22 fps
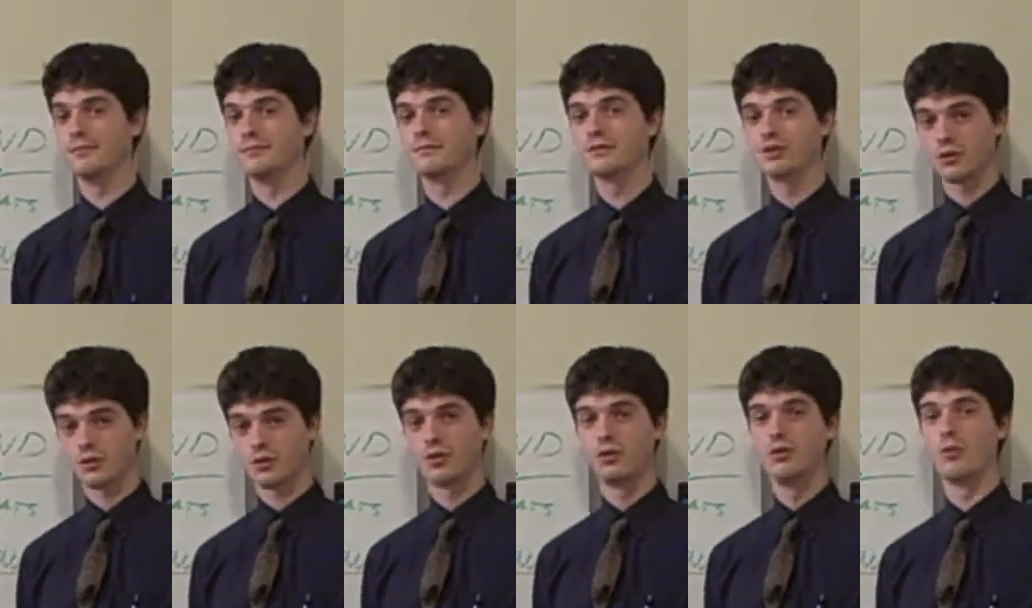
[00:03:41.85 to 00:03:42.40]

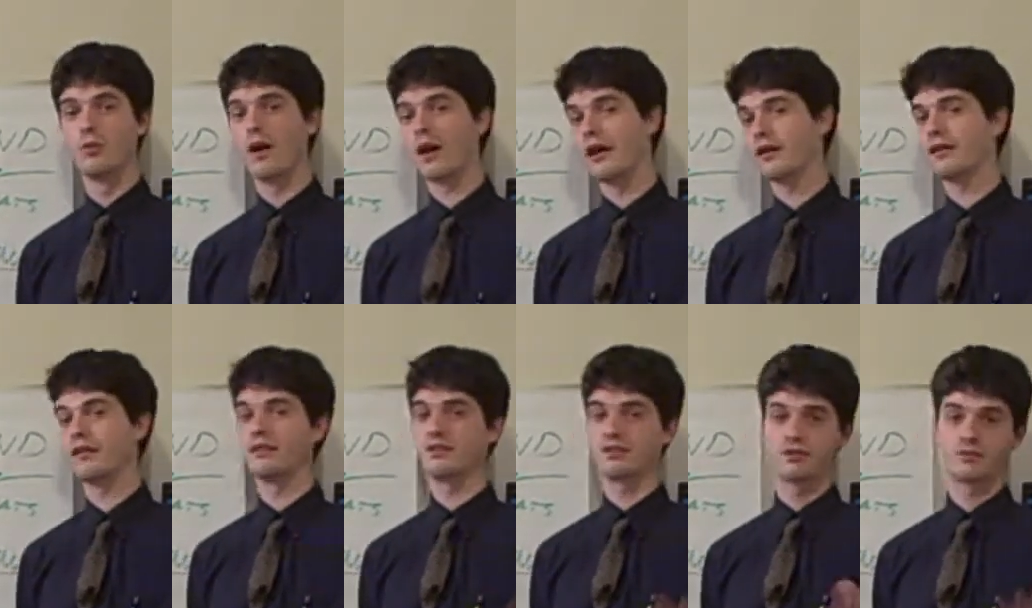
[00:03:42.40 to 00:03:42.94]
So cold
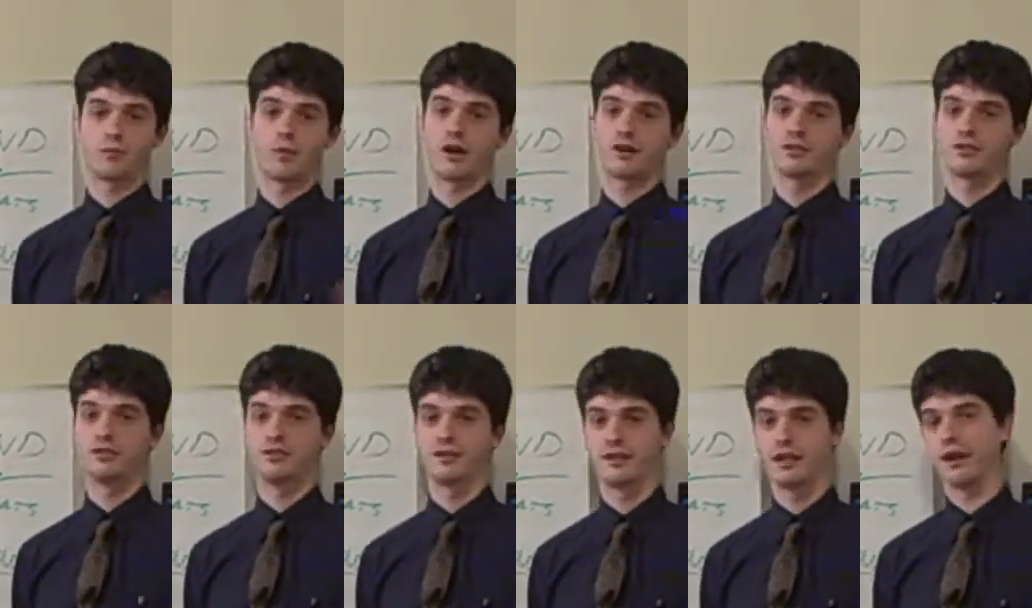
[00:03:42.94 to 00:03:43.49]
water, it just
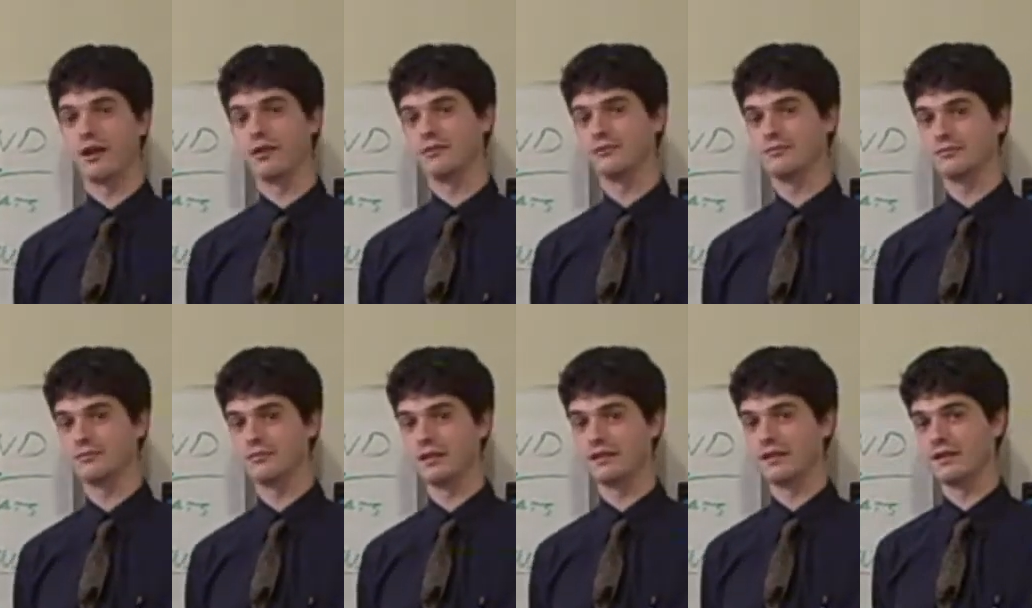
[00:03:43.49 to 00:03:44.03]
washes it out,
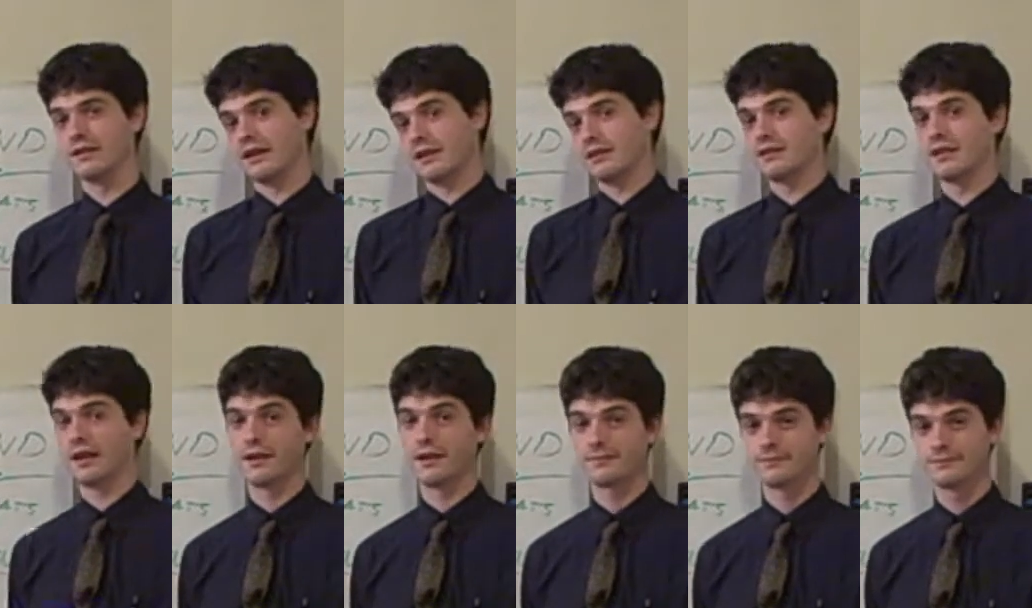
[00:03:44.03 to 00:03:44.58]
and then that's
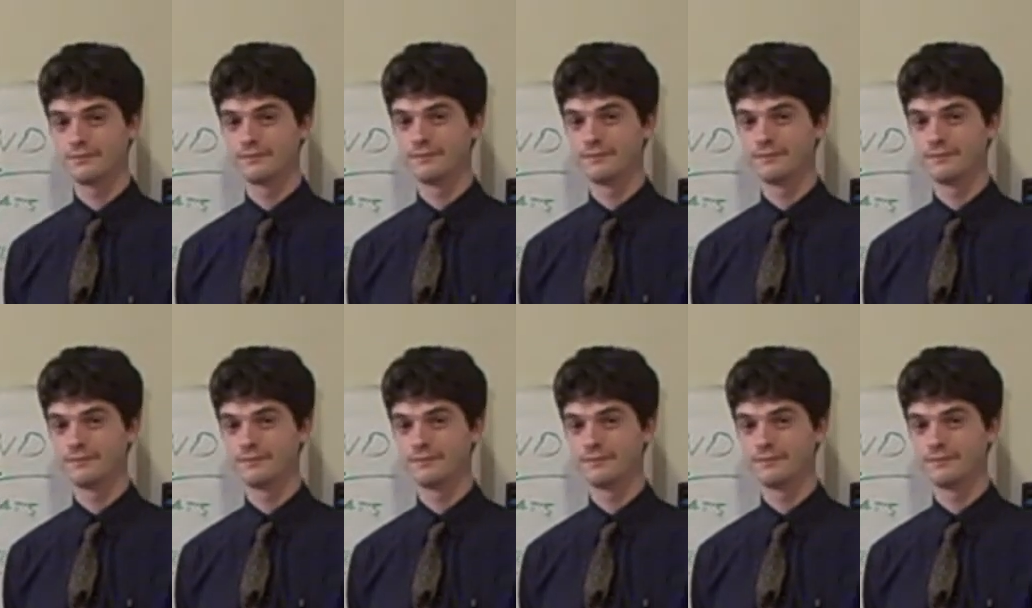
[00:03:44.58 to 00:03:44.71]
that.